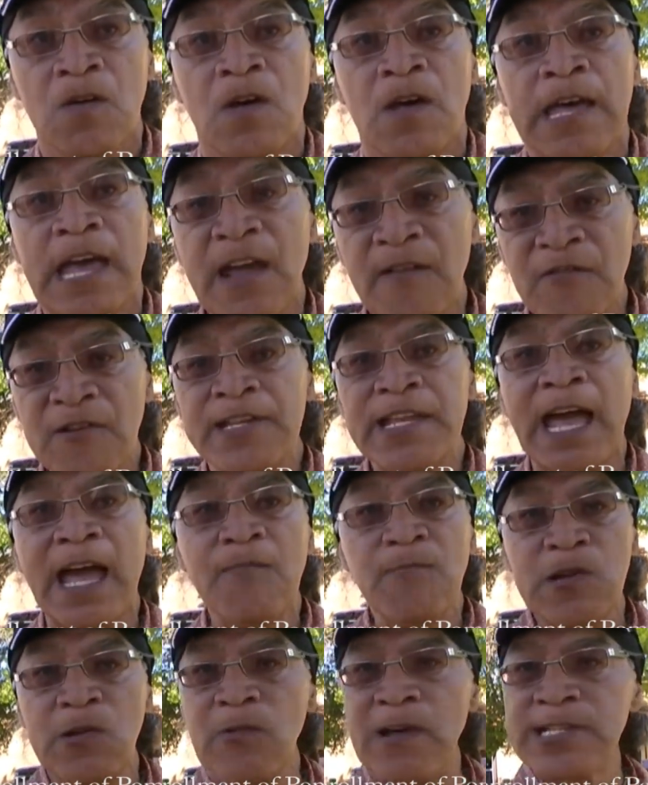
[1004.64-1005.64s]
every
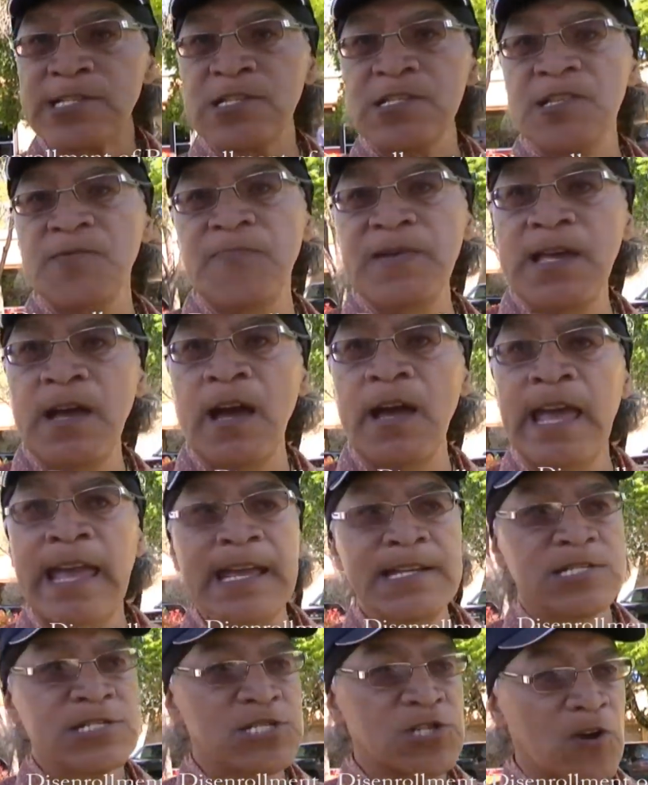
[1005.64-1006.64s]
time we went to the
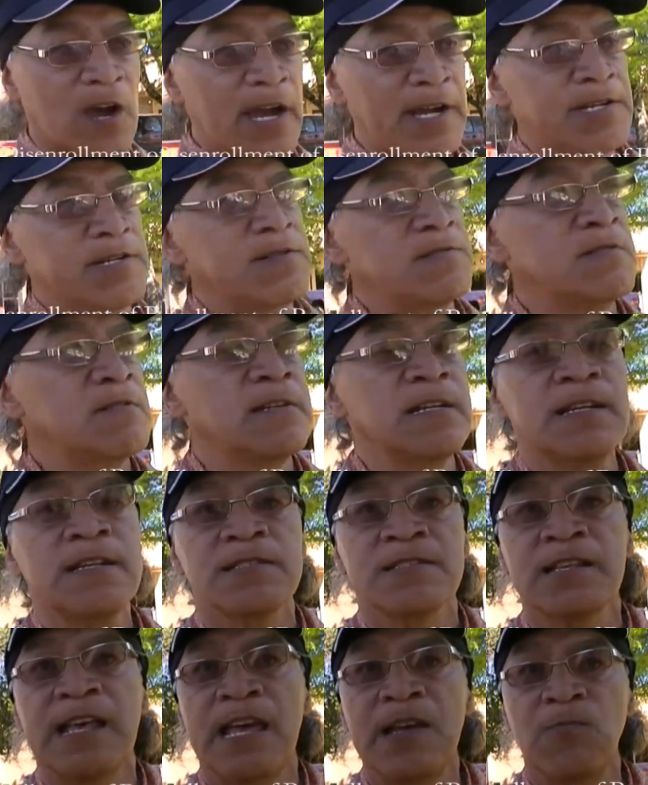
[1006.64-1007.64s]
BIA to try to
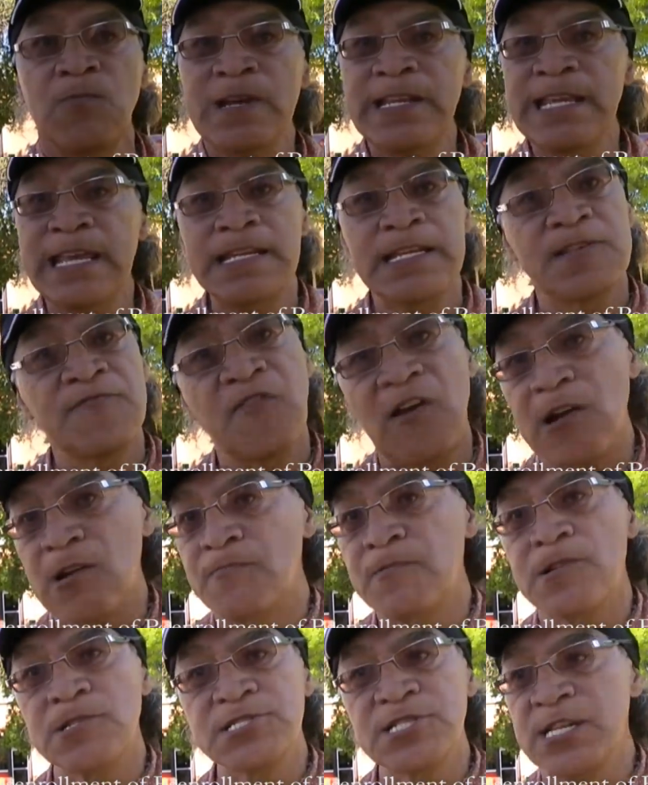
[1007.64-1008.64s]
say we need
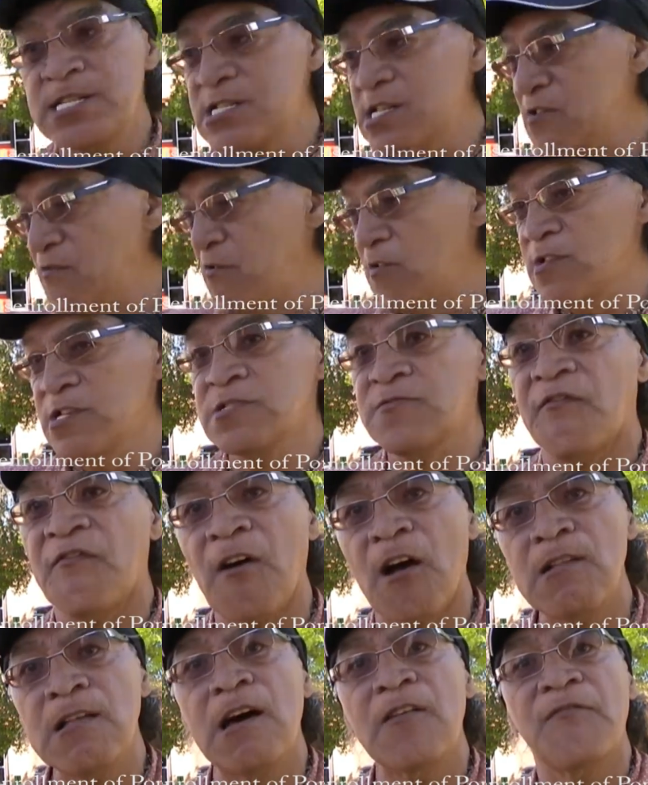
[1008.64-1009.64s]
environmental justice for this
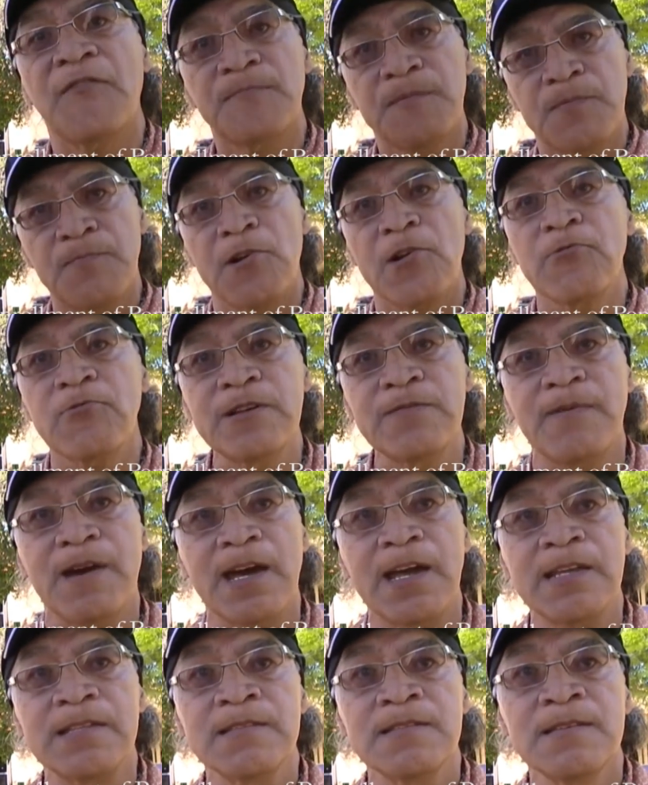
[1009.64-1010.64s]
fallout from the mercury
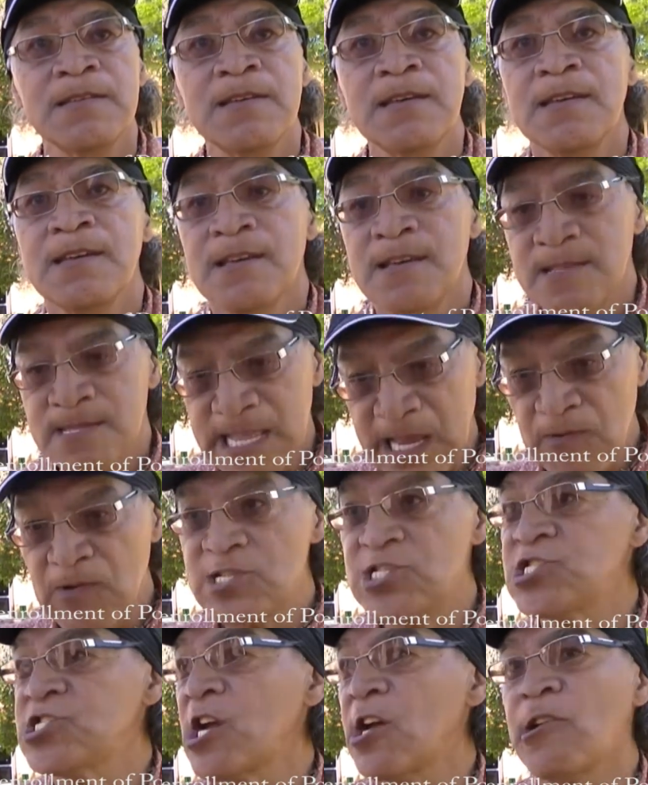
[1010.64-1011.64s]
mine, they
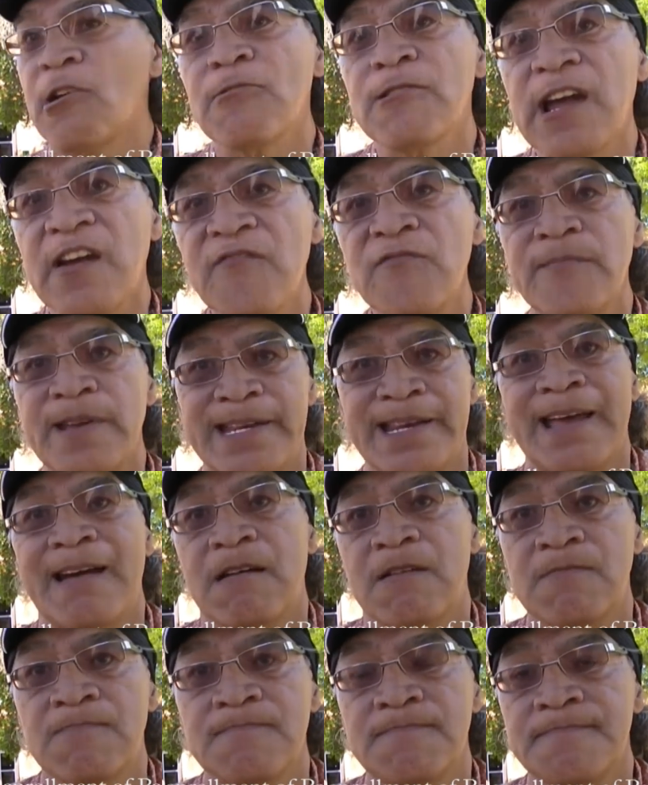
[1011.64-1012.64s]
would shut our government
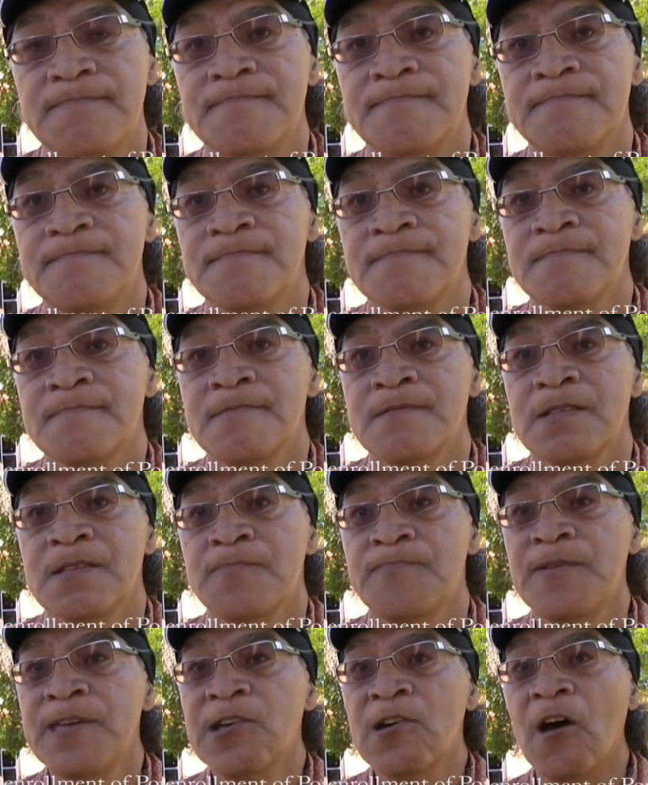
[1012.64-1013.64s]
down.
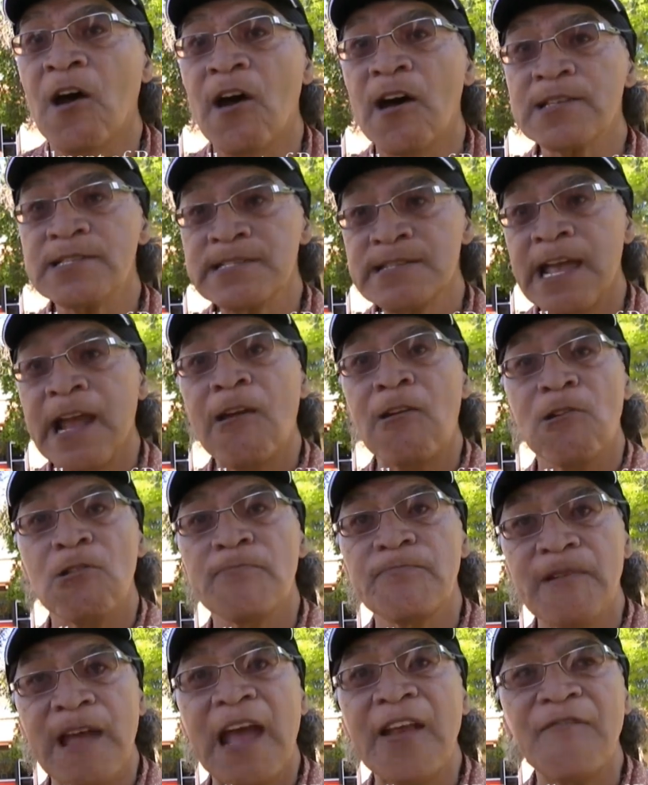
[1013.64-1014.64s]
Because
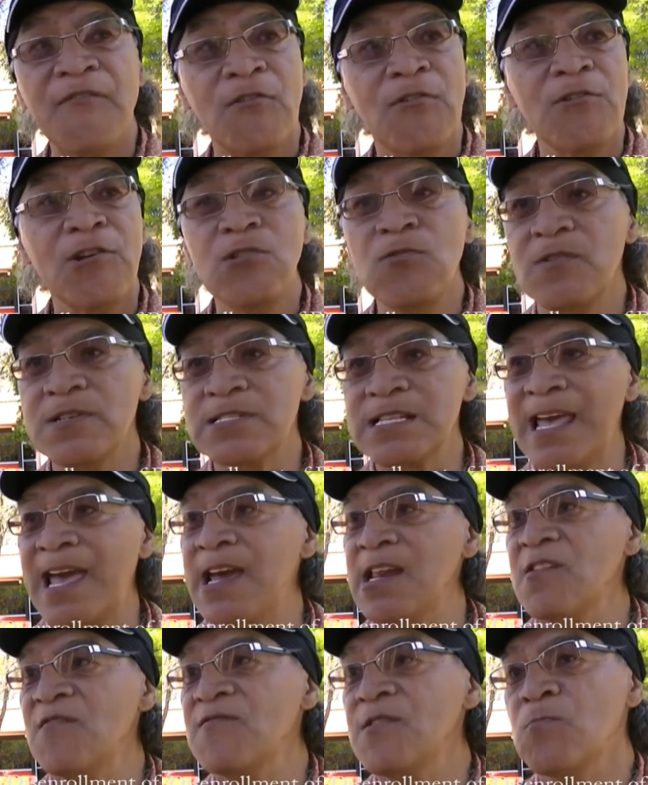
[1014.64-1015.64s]
Harold Bradford, who was the
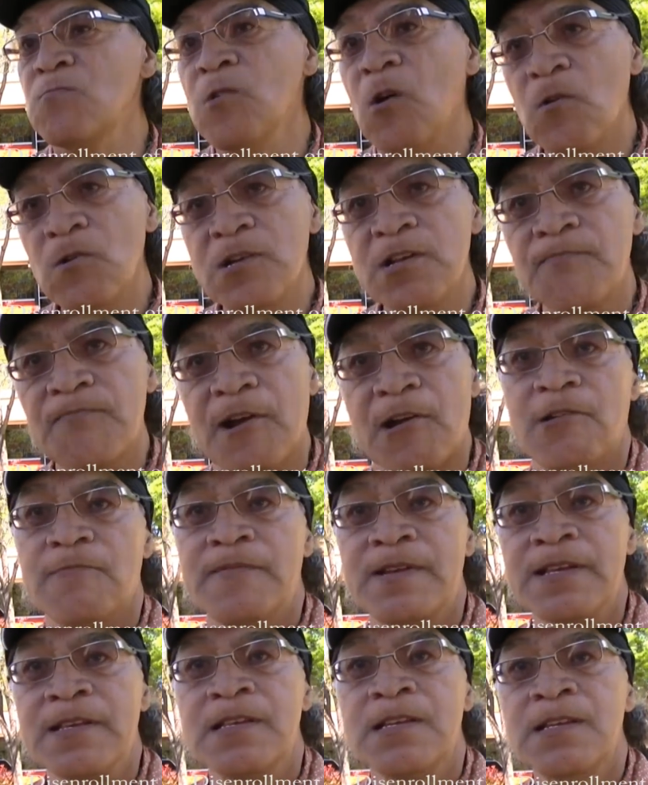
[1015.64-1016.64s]
head of the road
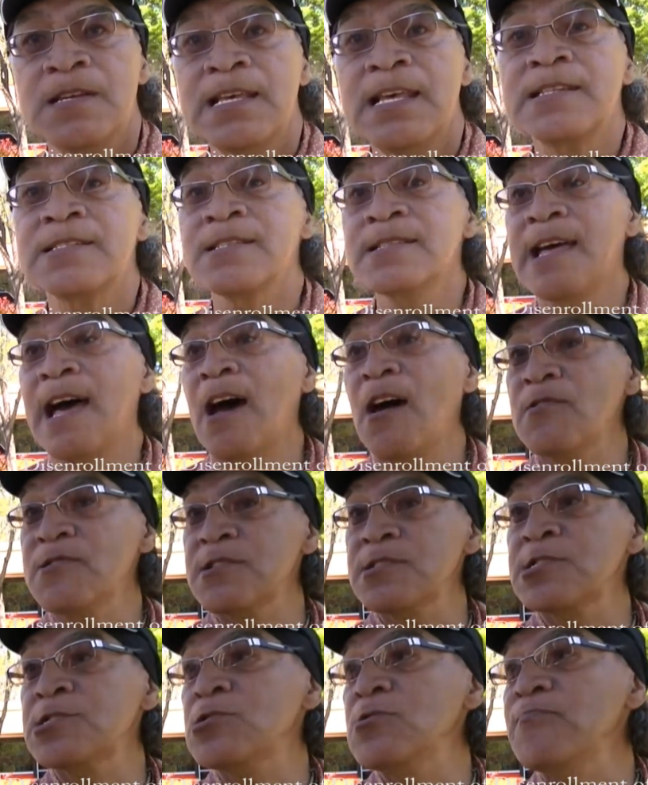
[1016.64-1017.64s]
department, is now
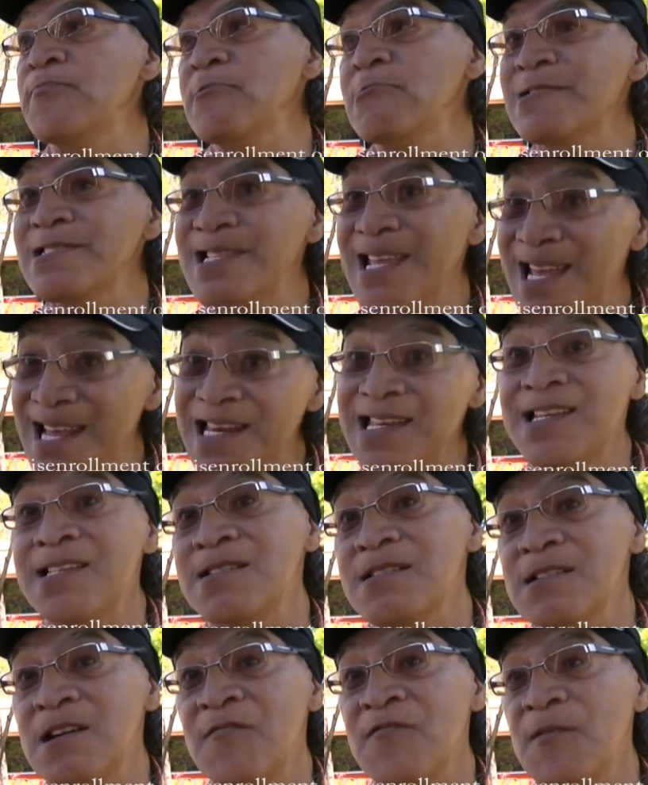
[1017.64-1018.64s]
the
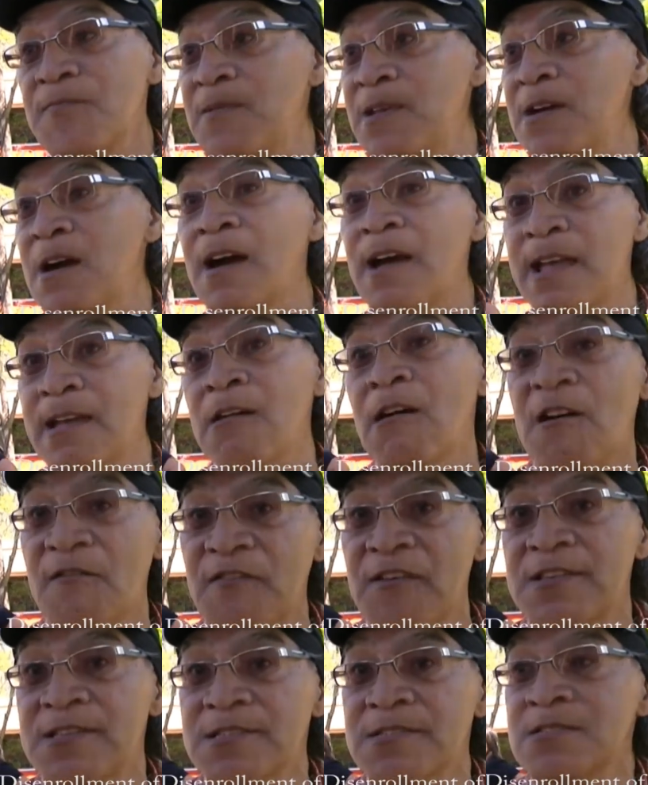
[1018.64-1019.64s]
superintendent of the BIA
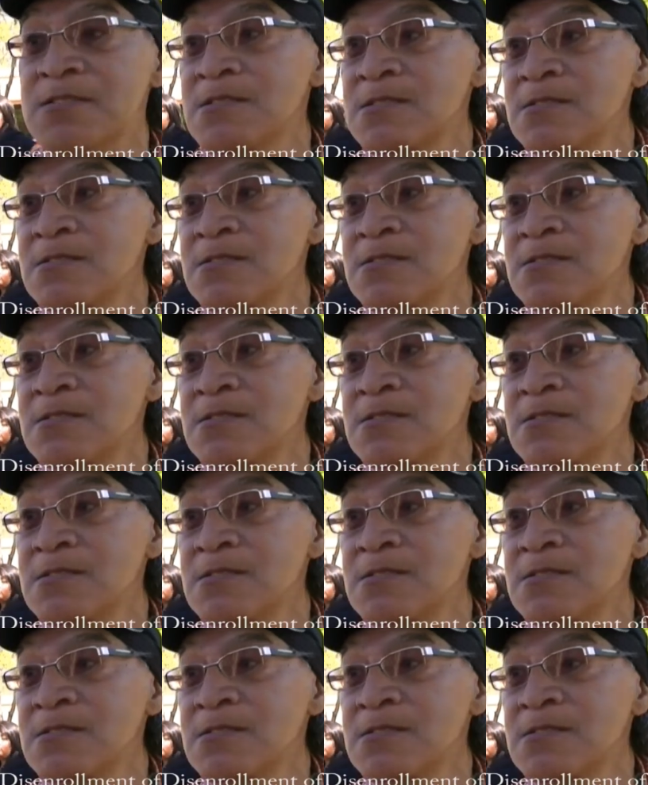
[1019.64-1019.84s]
office.